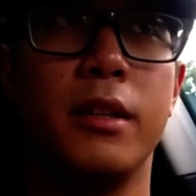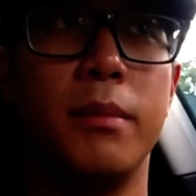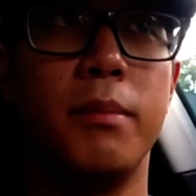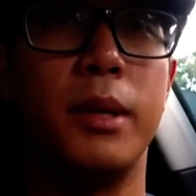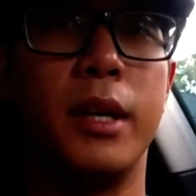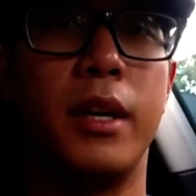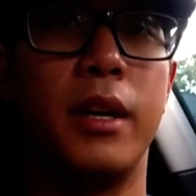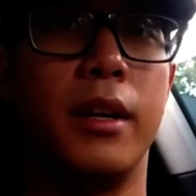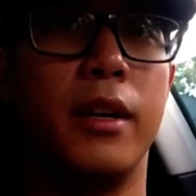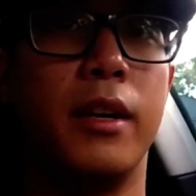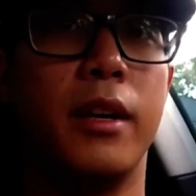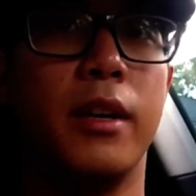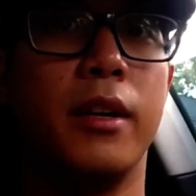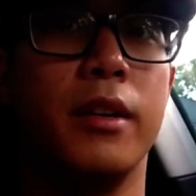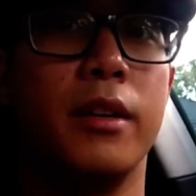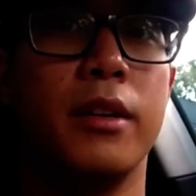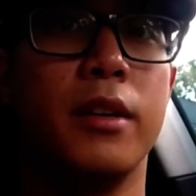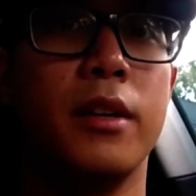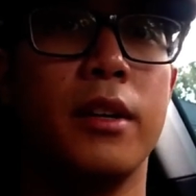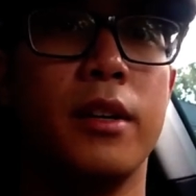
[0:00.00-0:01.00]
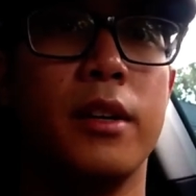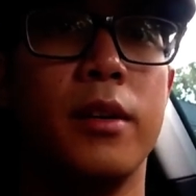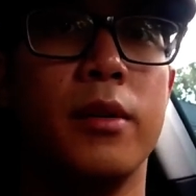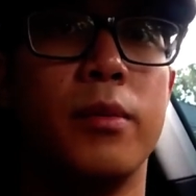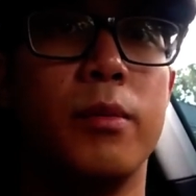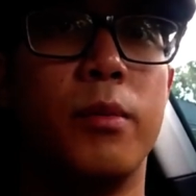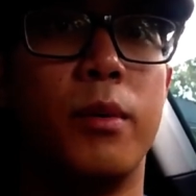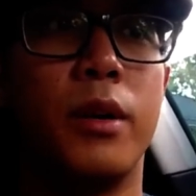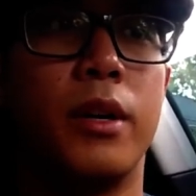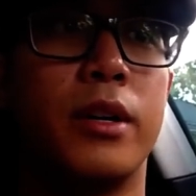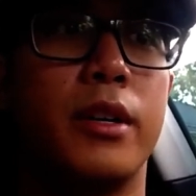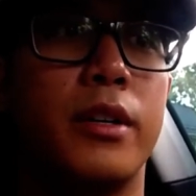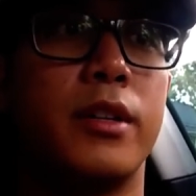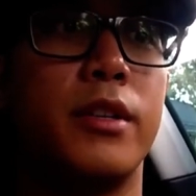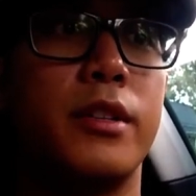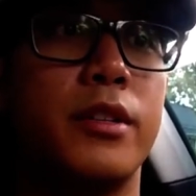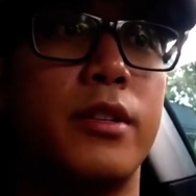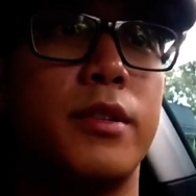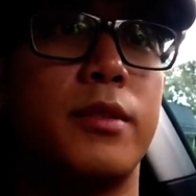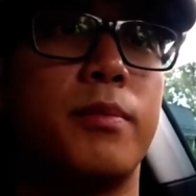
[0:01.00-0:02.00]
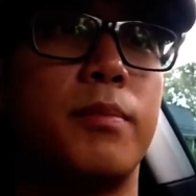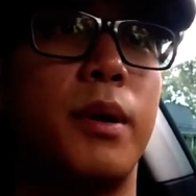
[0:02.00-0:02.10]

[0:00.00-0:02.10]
the beginning was